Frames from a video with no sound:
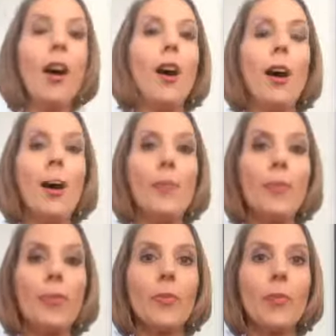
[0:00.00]

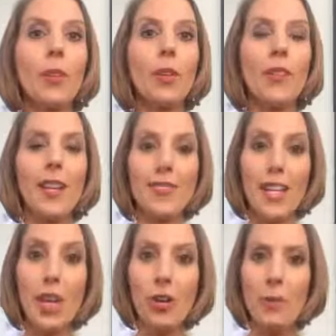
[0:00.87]
Did I
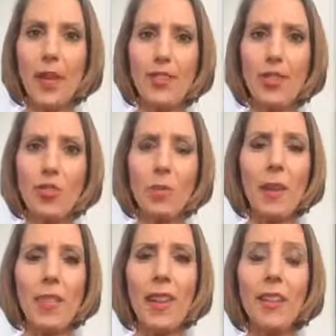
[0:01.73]
say irritable bowel syndrome? I
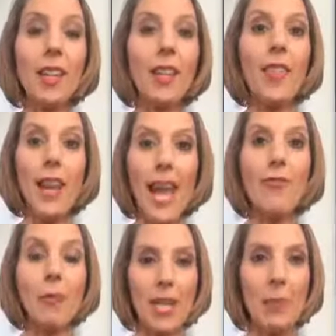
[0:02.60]
think I did. That I
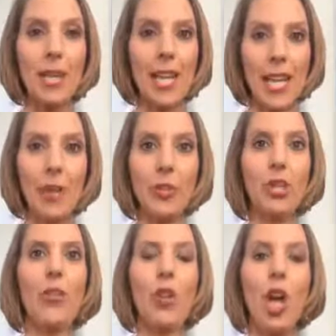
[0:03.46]
haven't been able to handle here
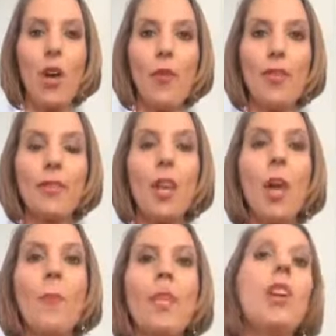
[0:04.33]
at the office
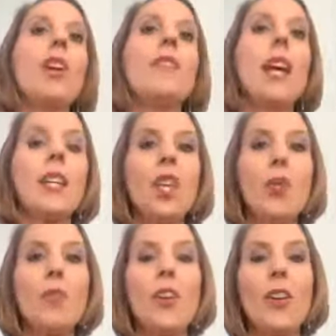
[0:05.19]
because I
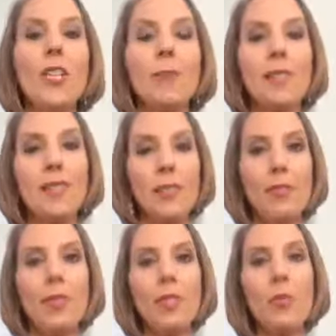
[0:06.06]
know very
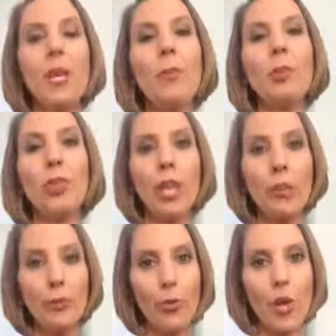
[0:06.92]
specifically what I'm looking
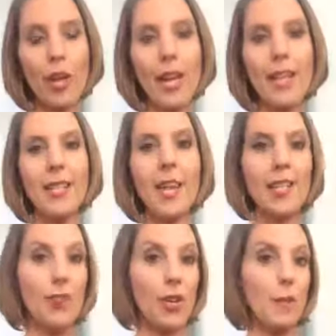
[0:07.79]
for. I
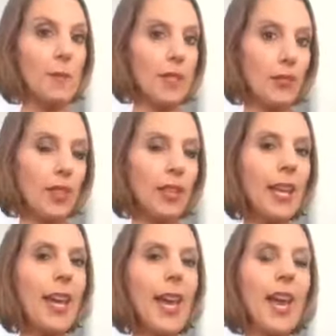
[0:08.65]
test very specifically,
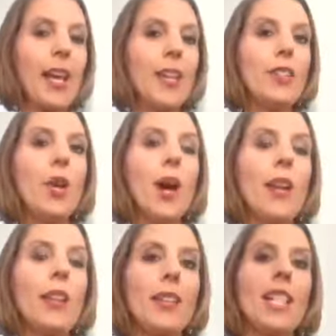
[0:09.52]
and I know how
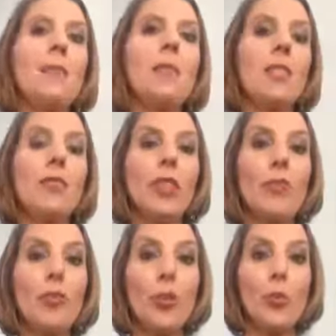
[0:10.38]
to test specifically
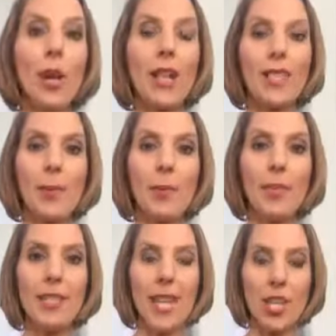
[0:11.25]
for the right
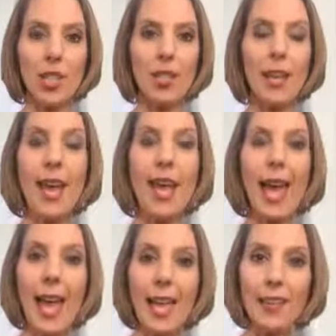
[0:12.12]
supplementation
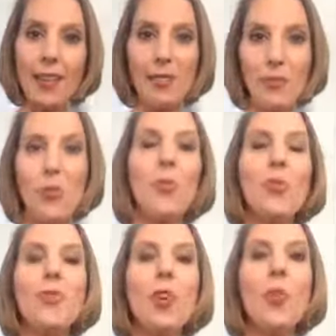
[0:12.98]
and the
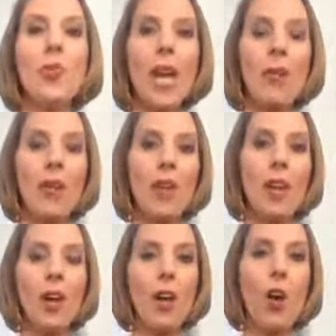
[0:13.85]
food. So we have our
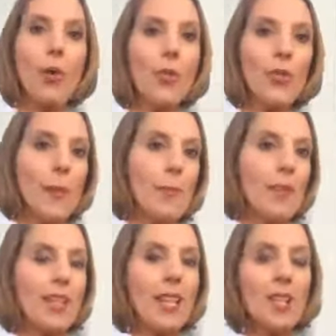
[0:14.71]
whole food
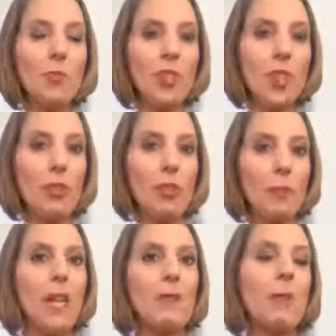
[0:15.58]
supplementation, which are the
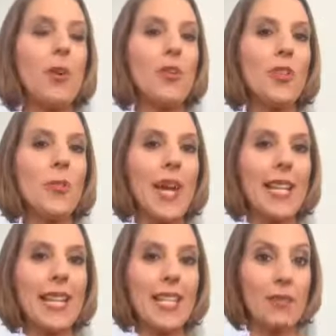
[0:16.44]
replacement parts your body
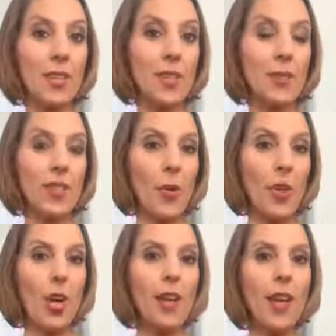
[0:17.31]
needs to fix what's
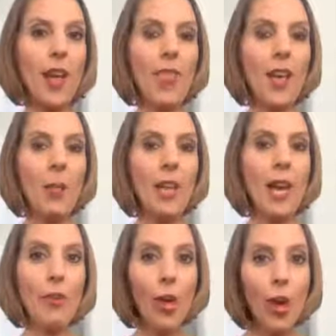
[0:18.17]
going on. Then we
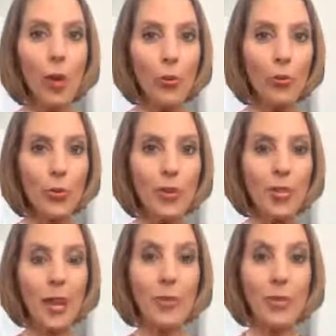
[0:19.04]
have our whole food
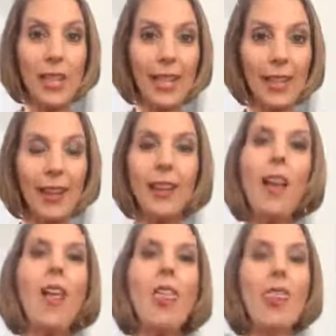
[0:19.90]
that we're eating.
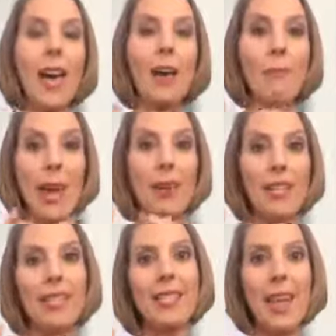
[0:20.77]
That
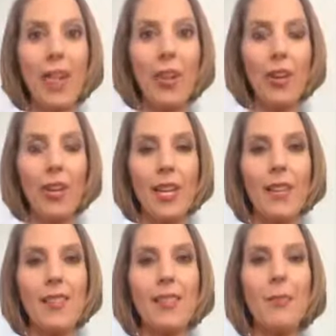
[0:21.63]
married together
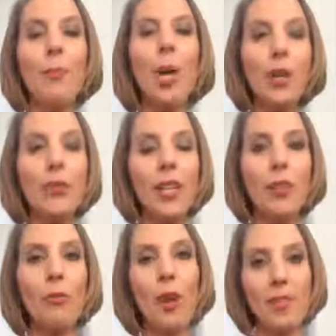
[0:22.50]
is the perfect
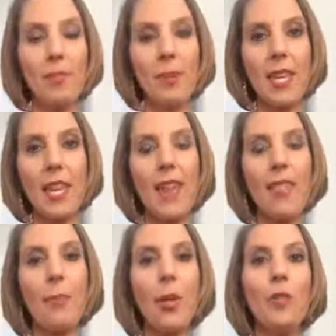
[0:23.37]
recipe and
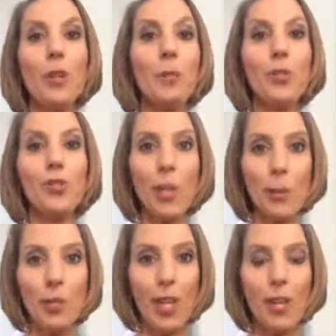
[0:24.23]
the perfect
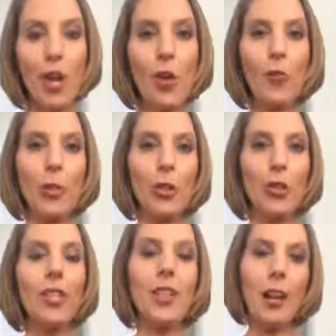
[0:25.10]
prescription for
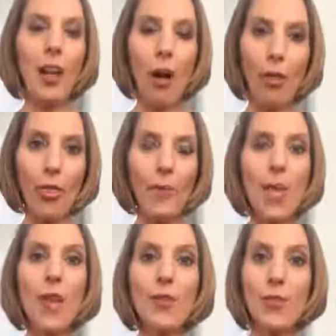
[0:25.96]
good gut health.
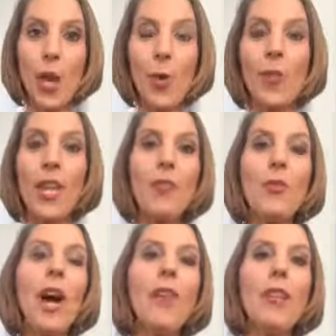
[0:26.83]
So if you
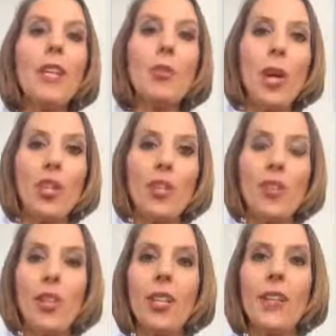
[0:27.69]
have any questions
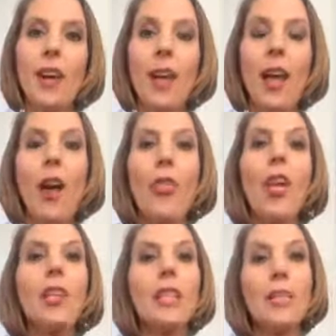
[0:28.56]
on gut health,
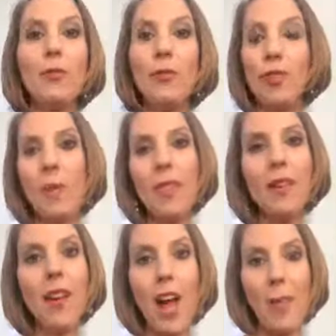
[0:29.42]
leave them for me in the
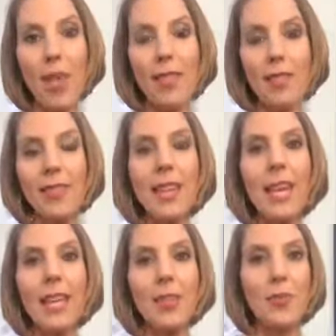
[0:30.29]
comments
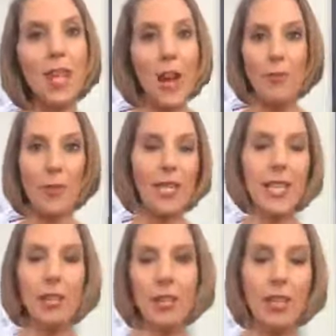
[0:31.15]
so that everybody
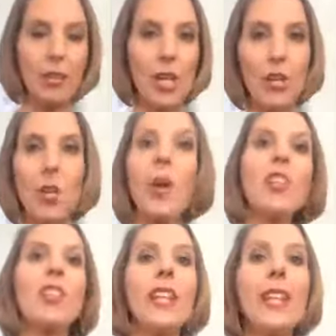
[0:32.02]
can hear your
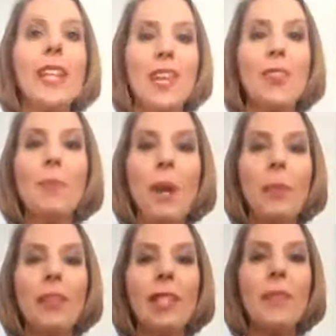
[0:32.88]
question. I can answer
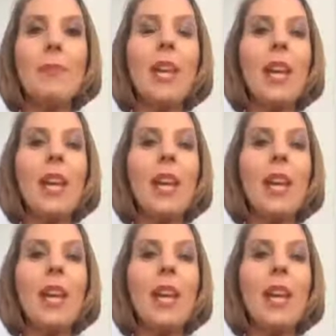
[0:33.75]
publicly.